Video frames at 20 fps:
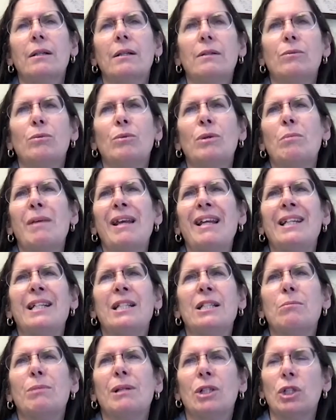we may
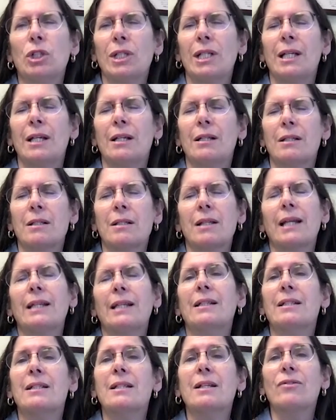need to be looking at a
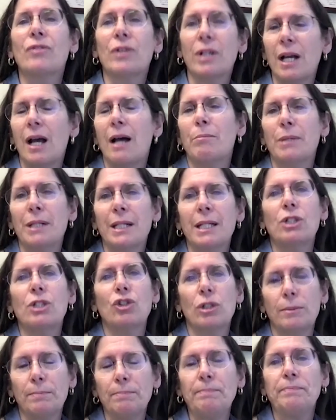slightly different
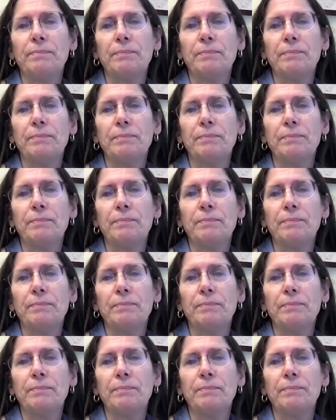combination.